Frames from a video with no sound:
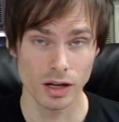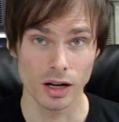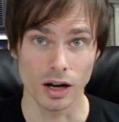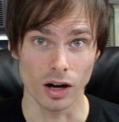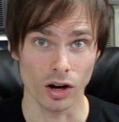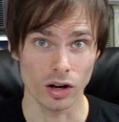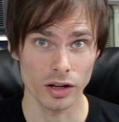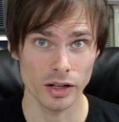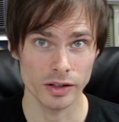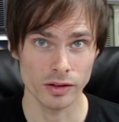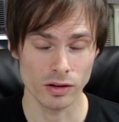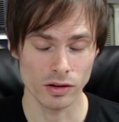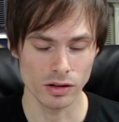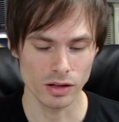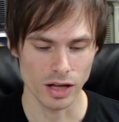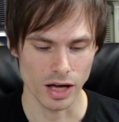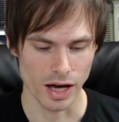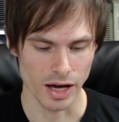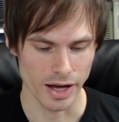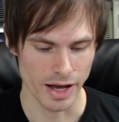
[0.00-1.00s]
All in
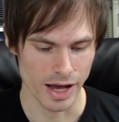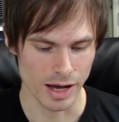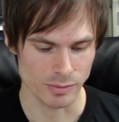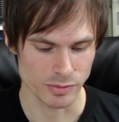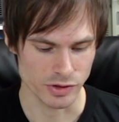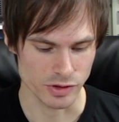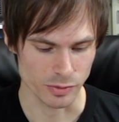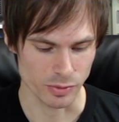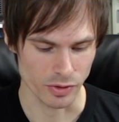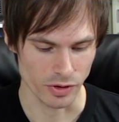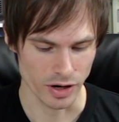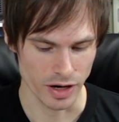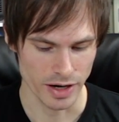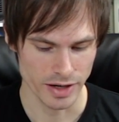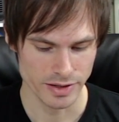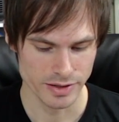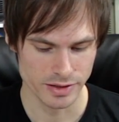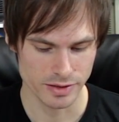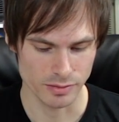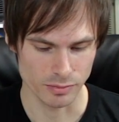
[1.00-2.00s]
all, I am
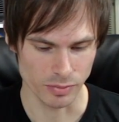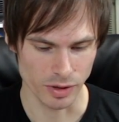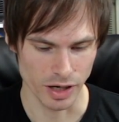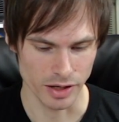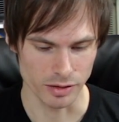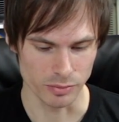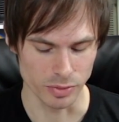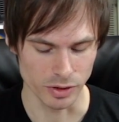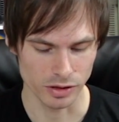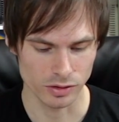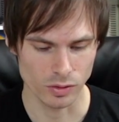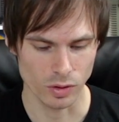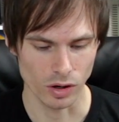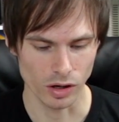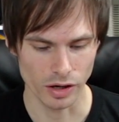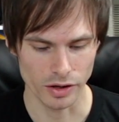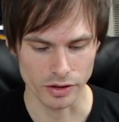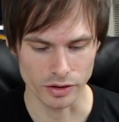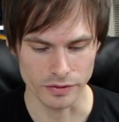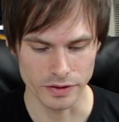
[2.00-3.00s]
surprised by the build
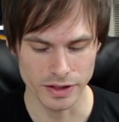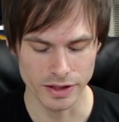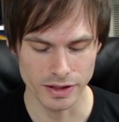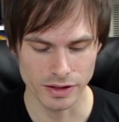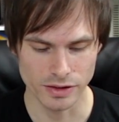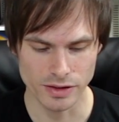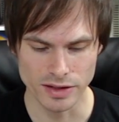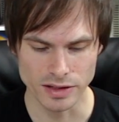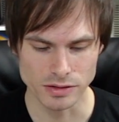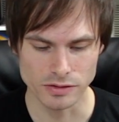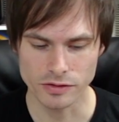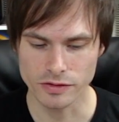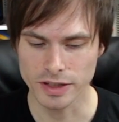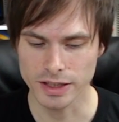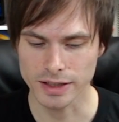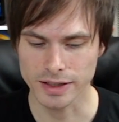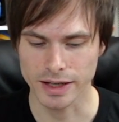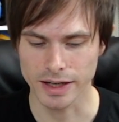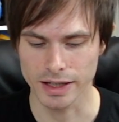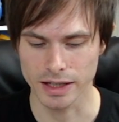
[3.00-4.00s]
quality of it. It does
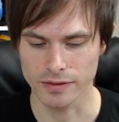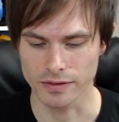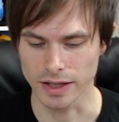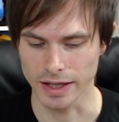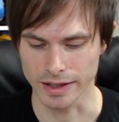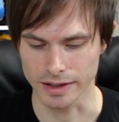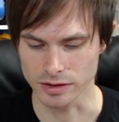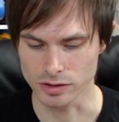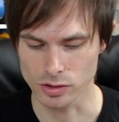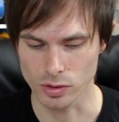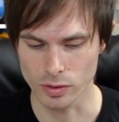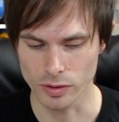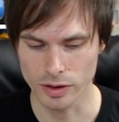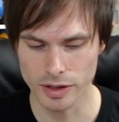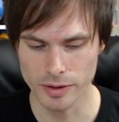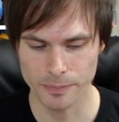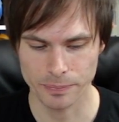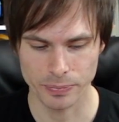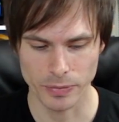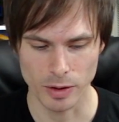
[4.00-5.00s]
feel kind of like a
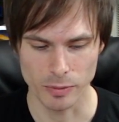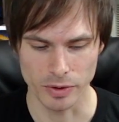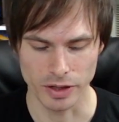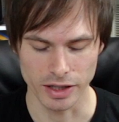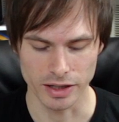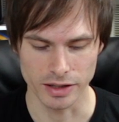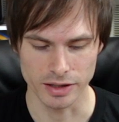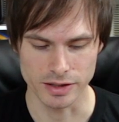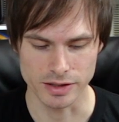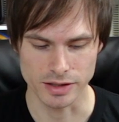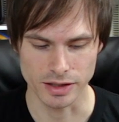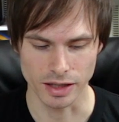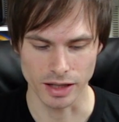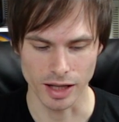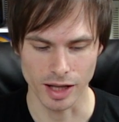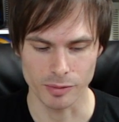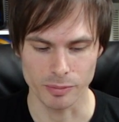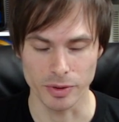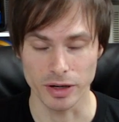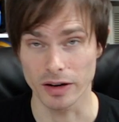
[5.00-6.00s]
toy, but it is a
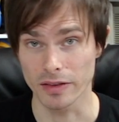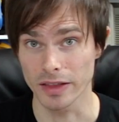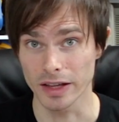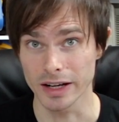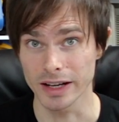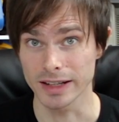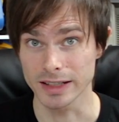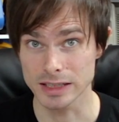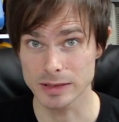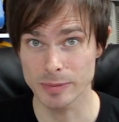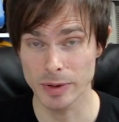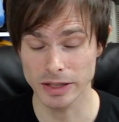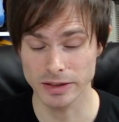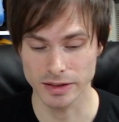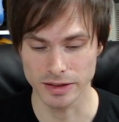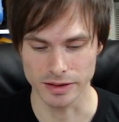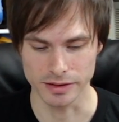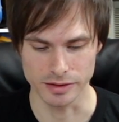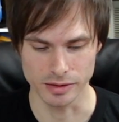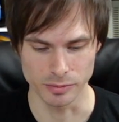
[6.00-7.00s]
lot better than I
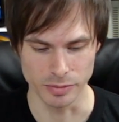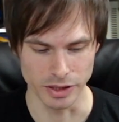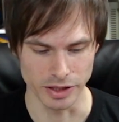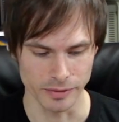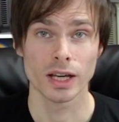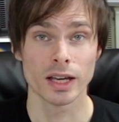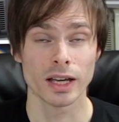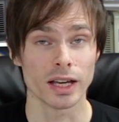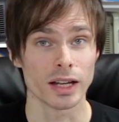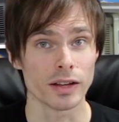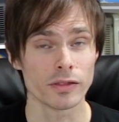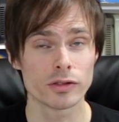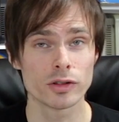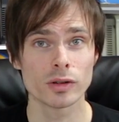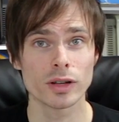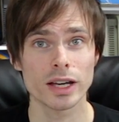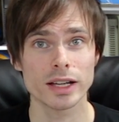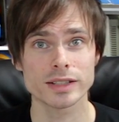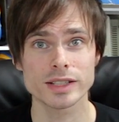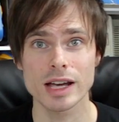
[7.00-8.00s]
expected it to be. And if you
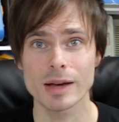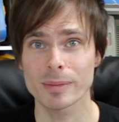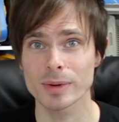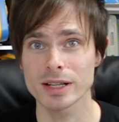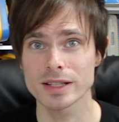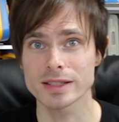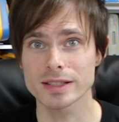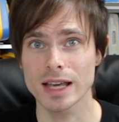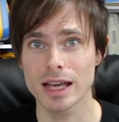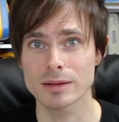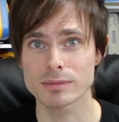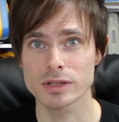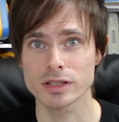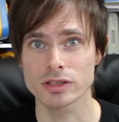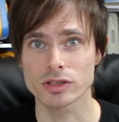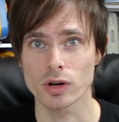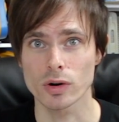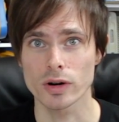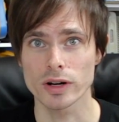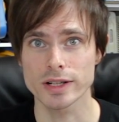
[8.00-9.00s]
like Japanese games and
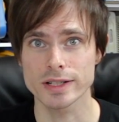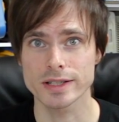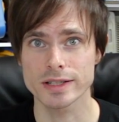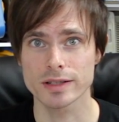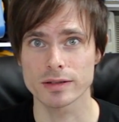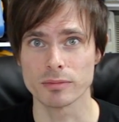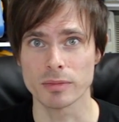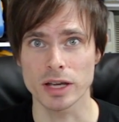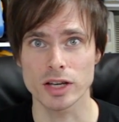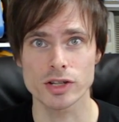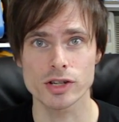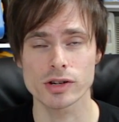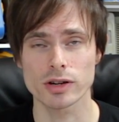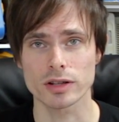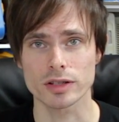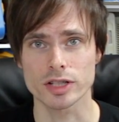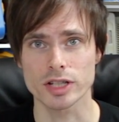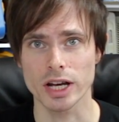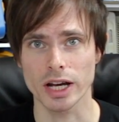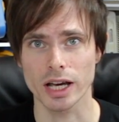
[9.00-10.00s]
toys, make sure
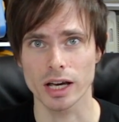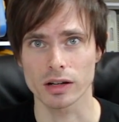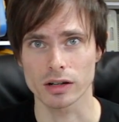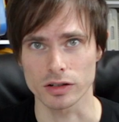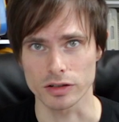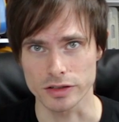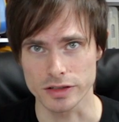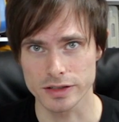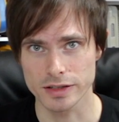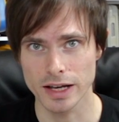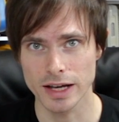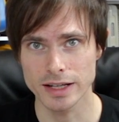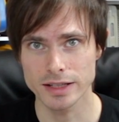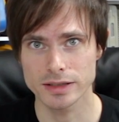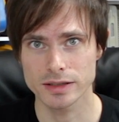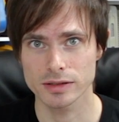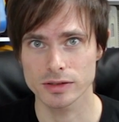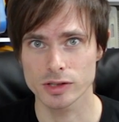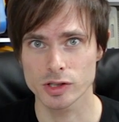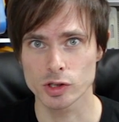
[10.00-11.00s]
to check out our site,
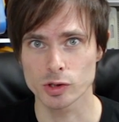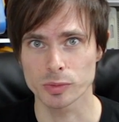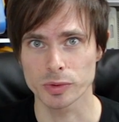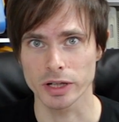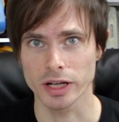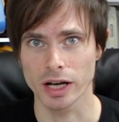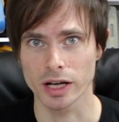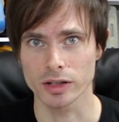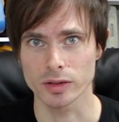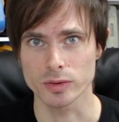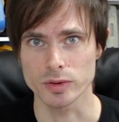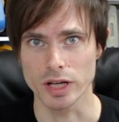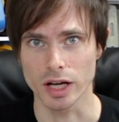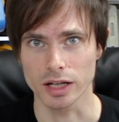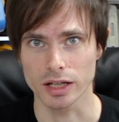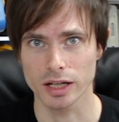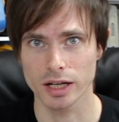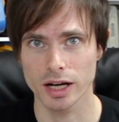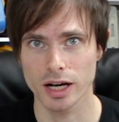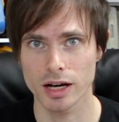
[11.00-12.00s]

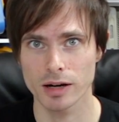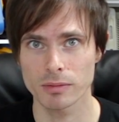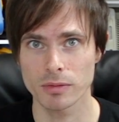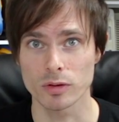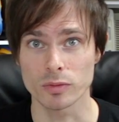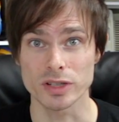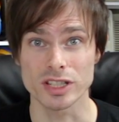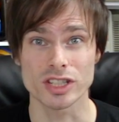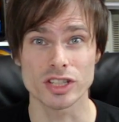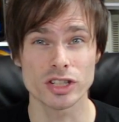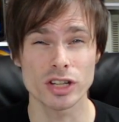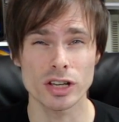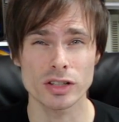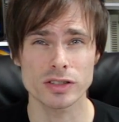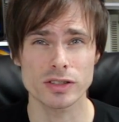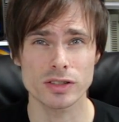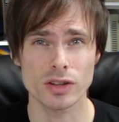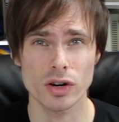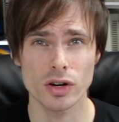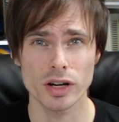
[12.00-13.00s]
supergangu.com. We
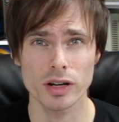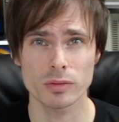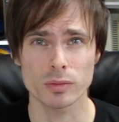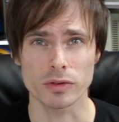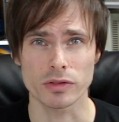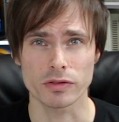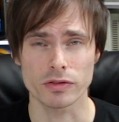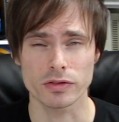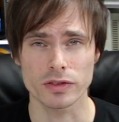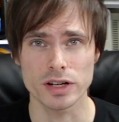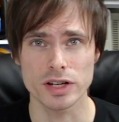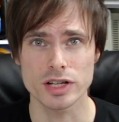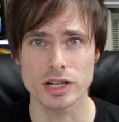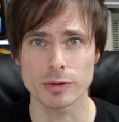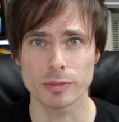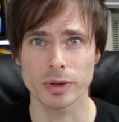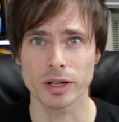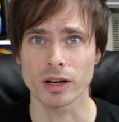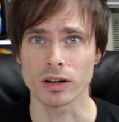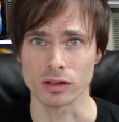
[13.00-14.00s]
just started with free
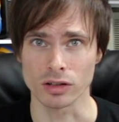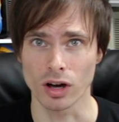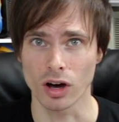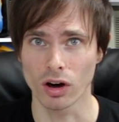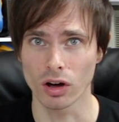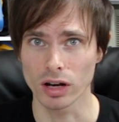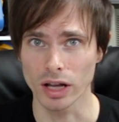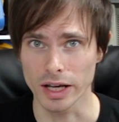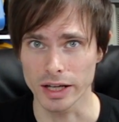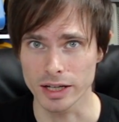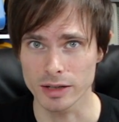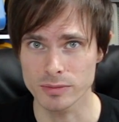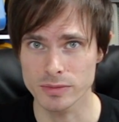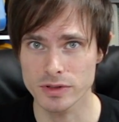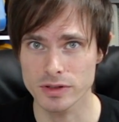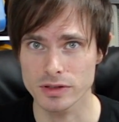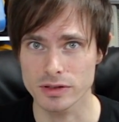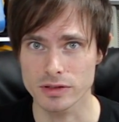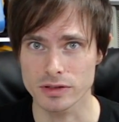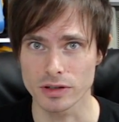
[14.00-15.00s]
shipping on all items,
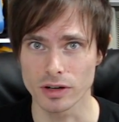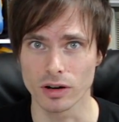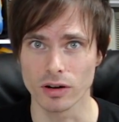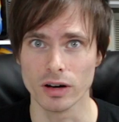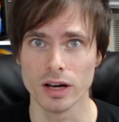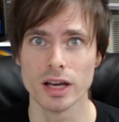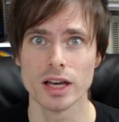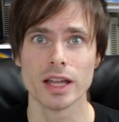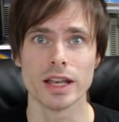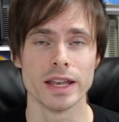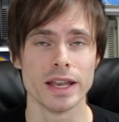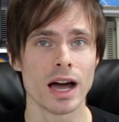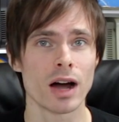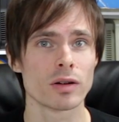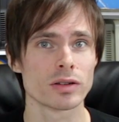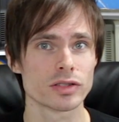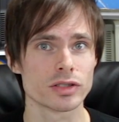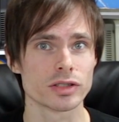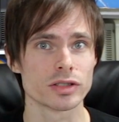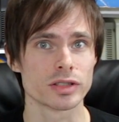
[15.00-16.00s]
so now
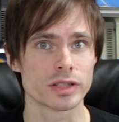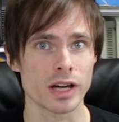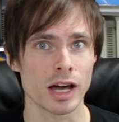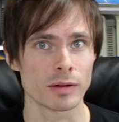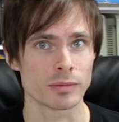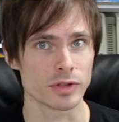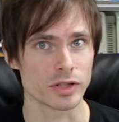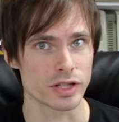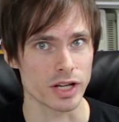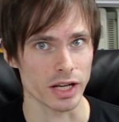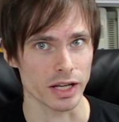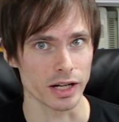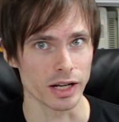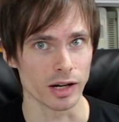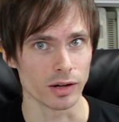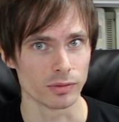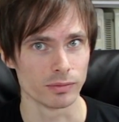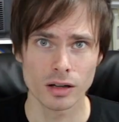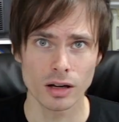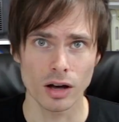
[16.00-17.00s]
is a good time to check it
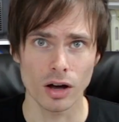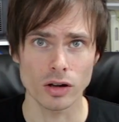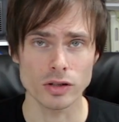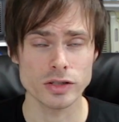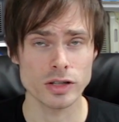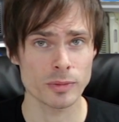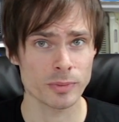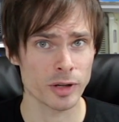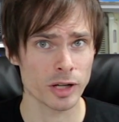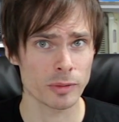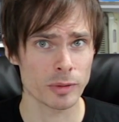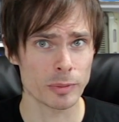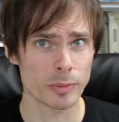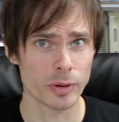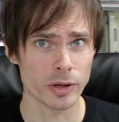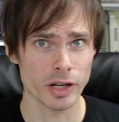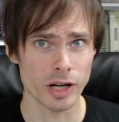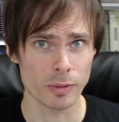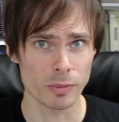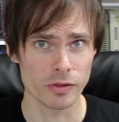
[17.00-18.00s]
out. Also, I'm going to be
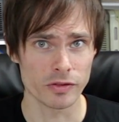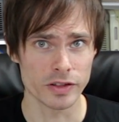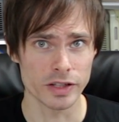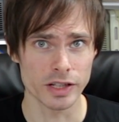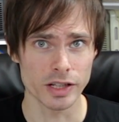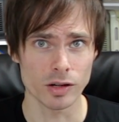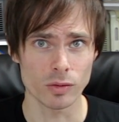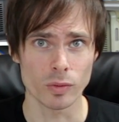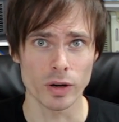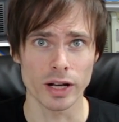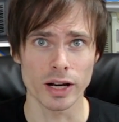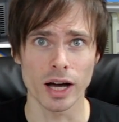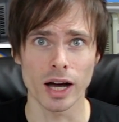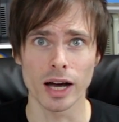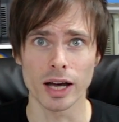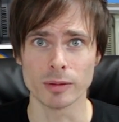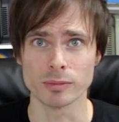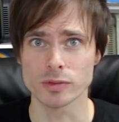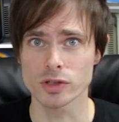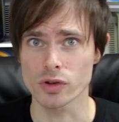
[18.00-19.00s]
putting up a video when
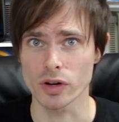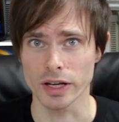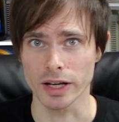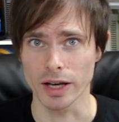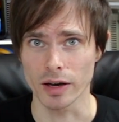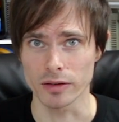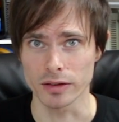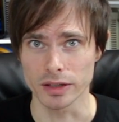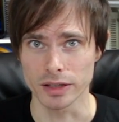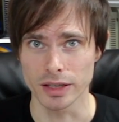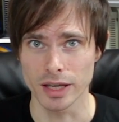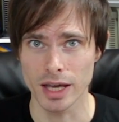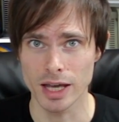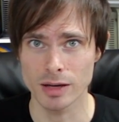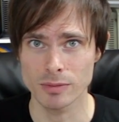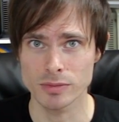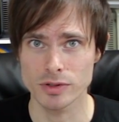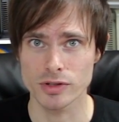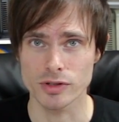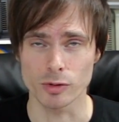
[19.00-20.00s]
I'm trying out the
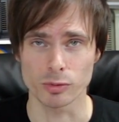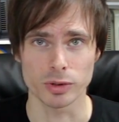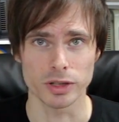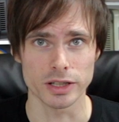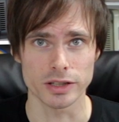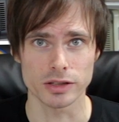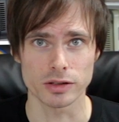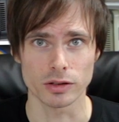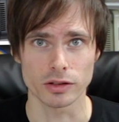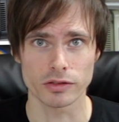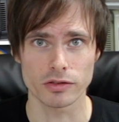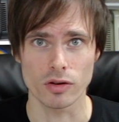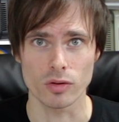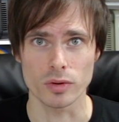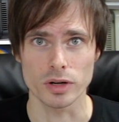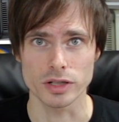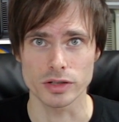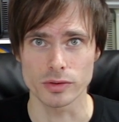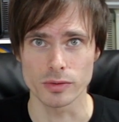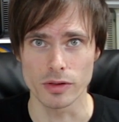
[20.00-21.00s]
games, so please look
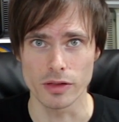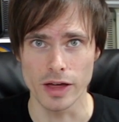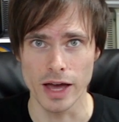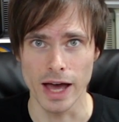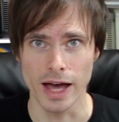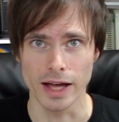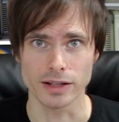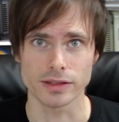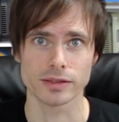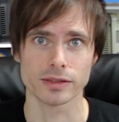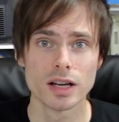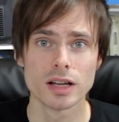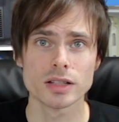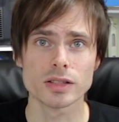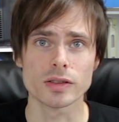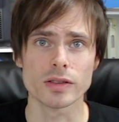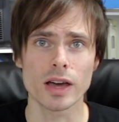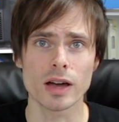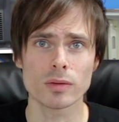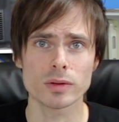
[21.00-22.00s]
forward to that.
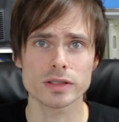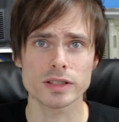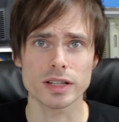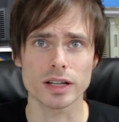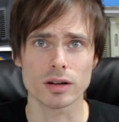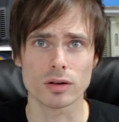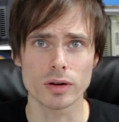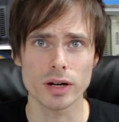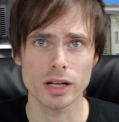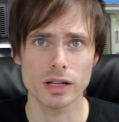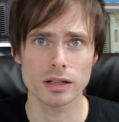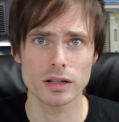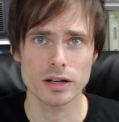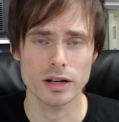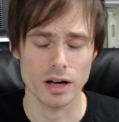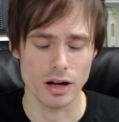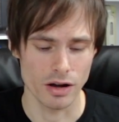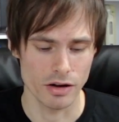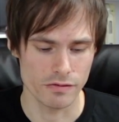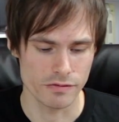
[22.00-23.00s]
So that was a quick look
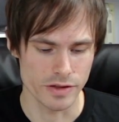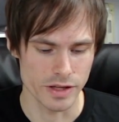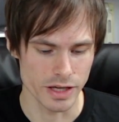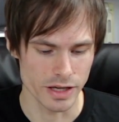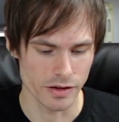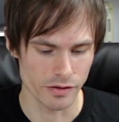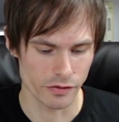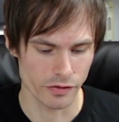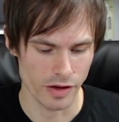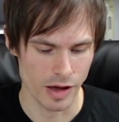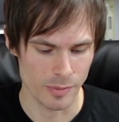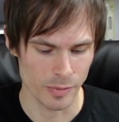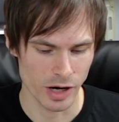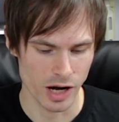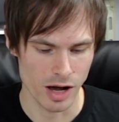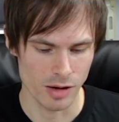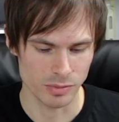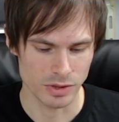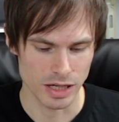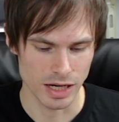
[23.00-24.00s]
of the
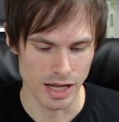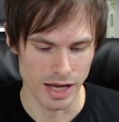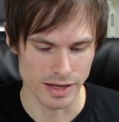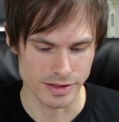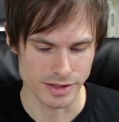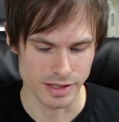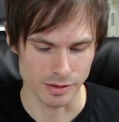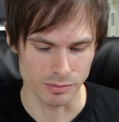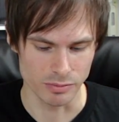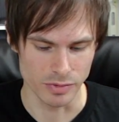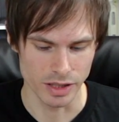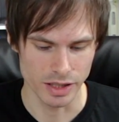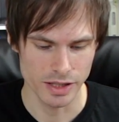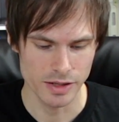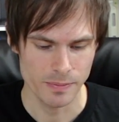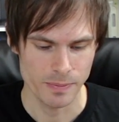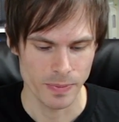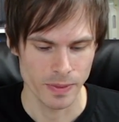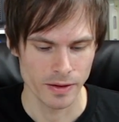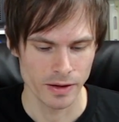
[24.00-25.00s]
Famicom Classic Mini.